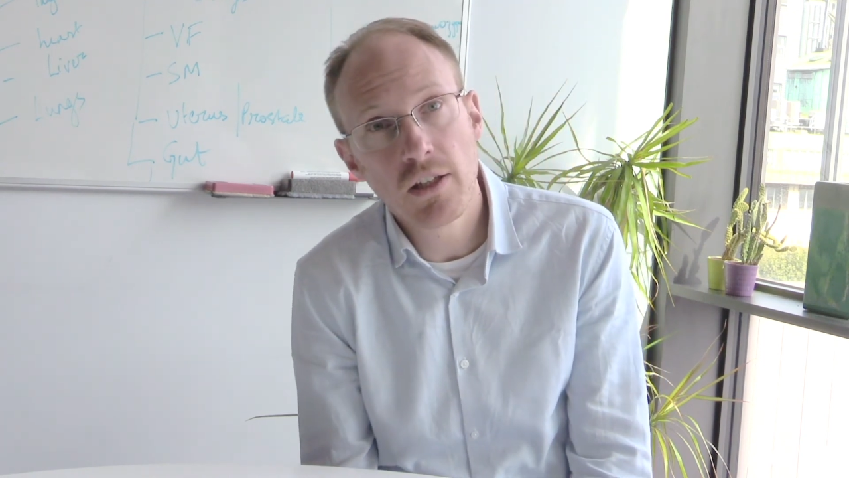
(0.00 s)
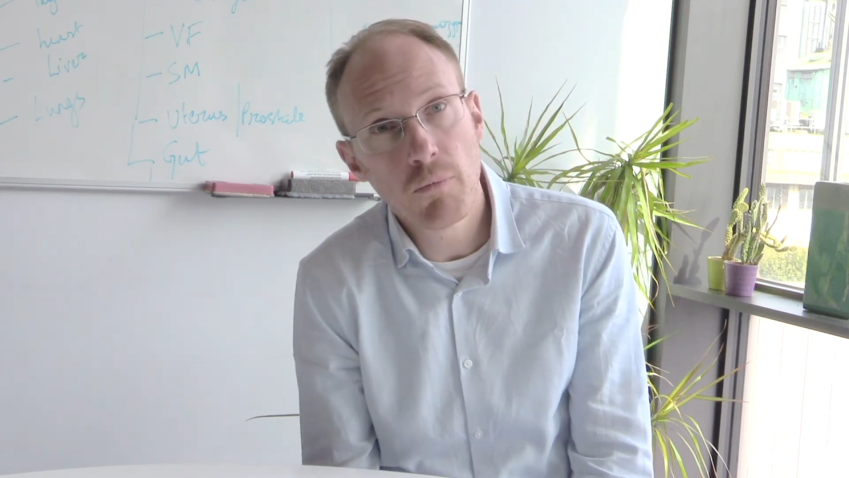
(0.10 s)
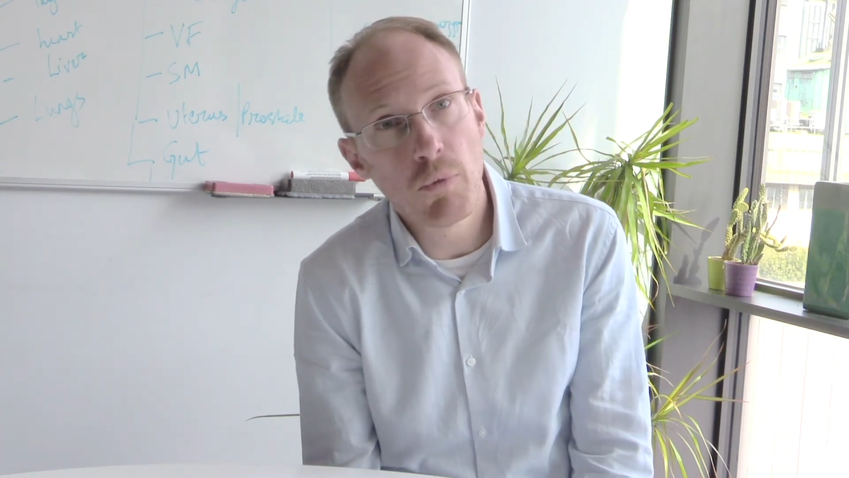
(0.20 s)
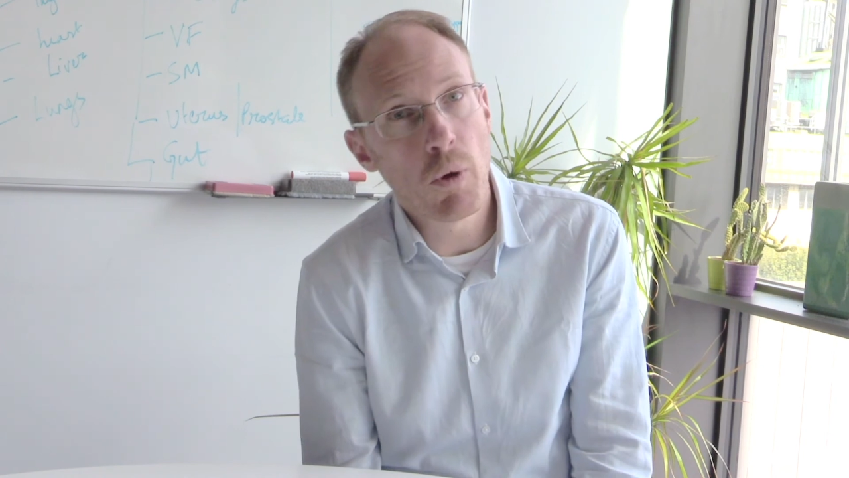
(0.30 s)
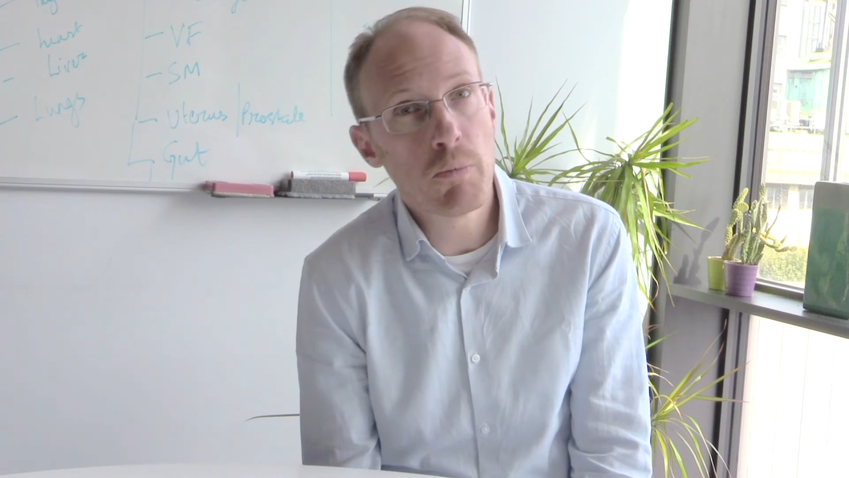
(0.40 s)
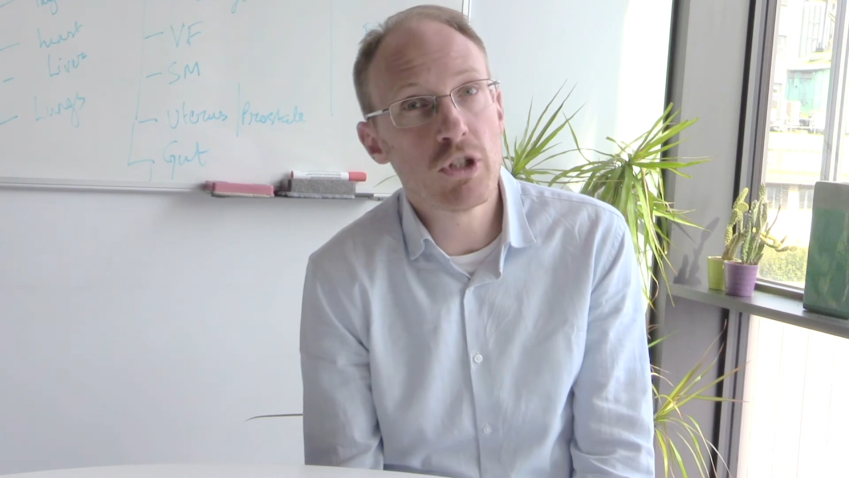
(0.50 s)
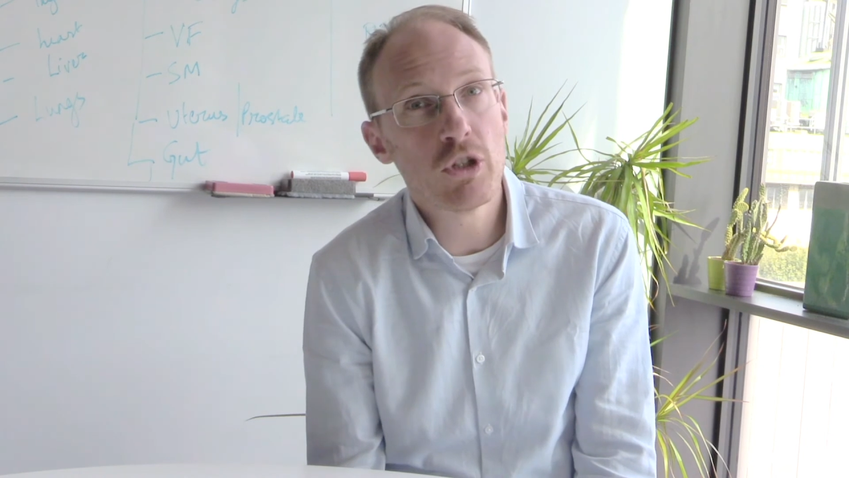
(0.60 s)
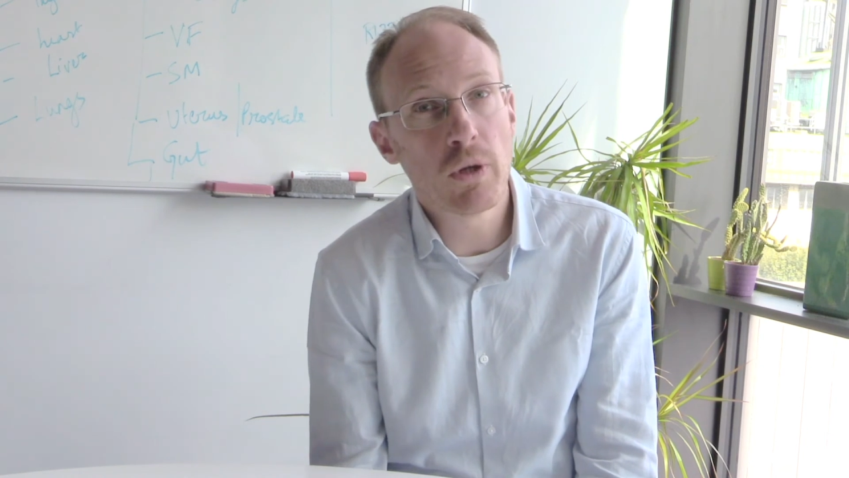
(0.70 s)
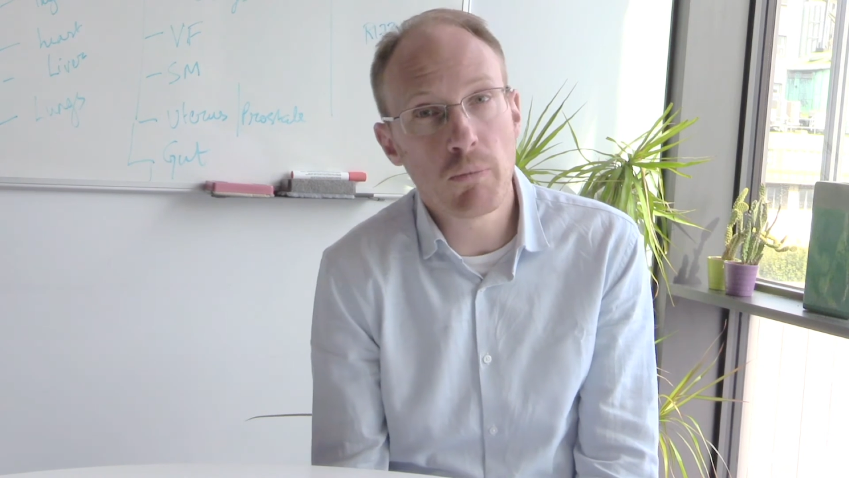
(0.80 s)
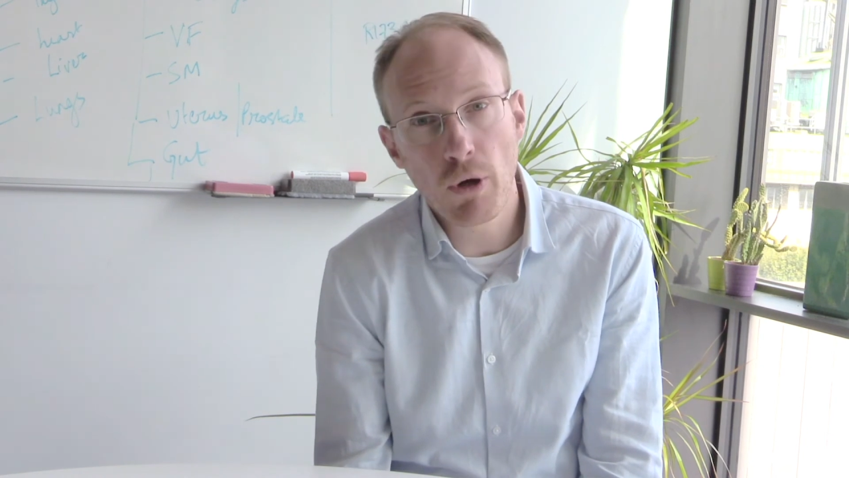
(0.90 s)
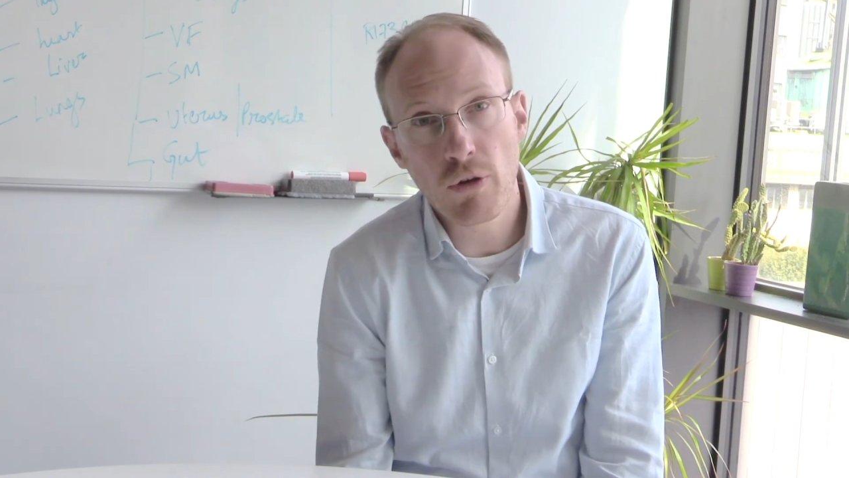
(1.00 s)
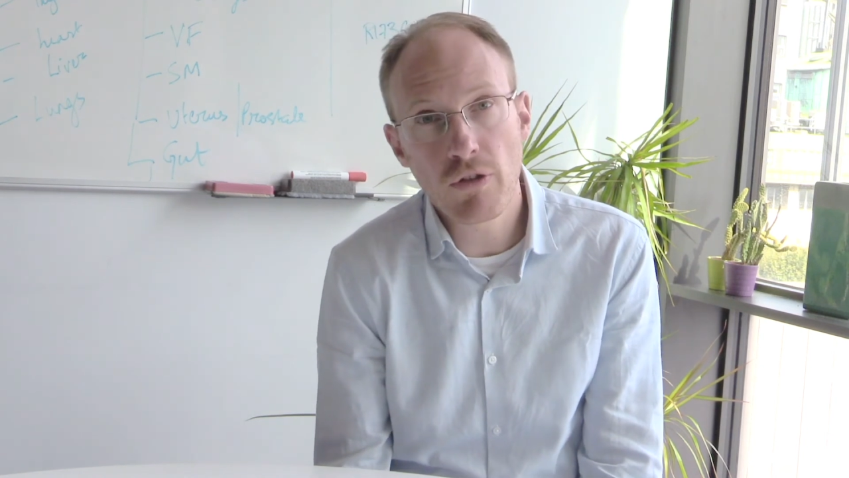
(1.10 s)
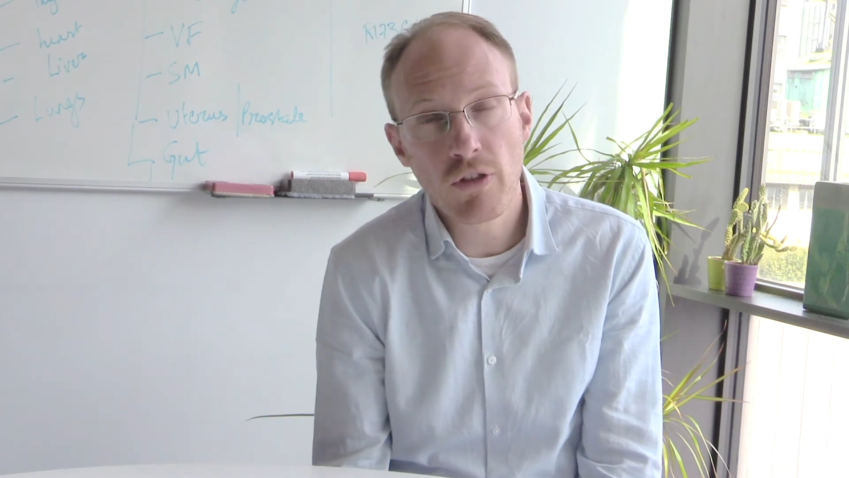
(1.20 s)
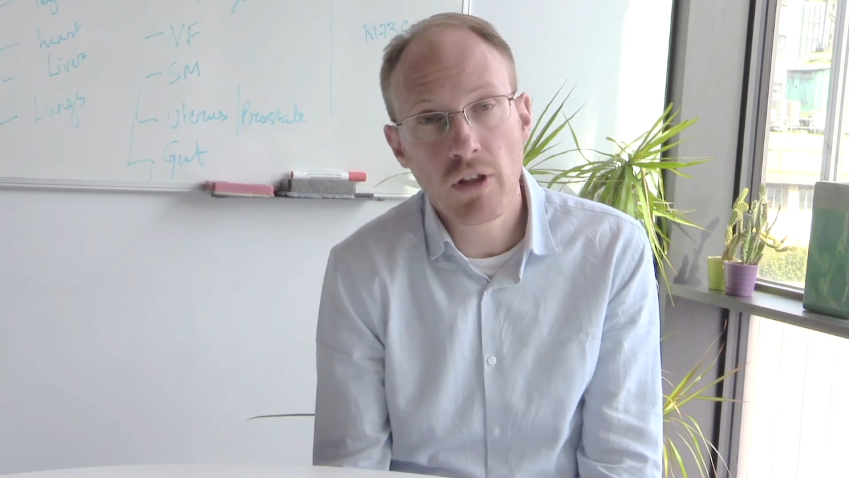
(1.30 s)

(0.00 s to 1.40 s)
but we're pursuing both